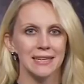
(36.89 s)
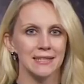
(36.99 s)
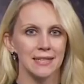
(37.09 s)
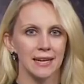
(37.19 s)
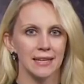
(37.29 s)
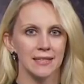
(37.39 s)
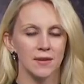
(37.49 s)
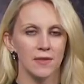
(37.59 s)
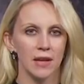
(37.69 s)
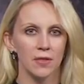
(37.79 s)
eight seconds
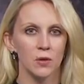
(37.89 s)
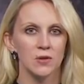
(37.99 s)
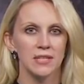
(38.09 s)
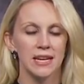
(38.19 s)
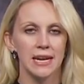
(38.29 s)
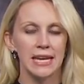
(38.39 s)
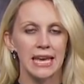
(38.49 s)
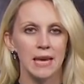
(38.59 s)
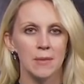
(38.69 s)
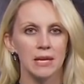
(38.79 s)
of that Thursday
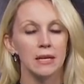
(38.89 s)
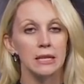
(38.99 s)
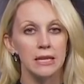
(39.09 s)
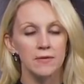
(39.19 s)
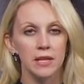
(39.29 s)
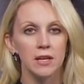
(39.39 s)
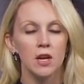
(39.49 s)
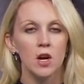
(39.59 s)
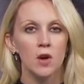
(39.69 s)
night game in Cleveland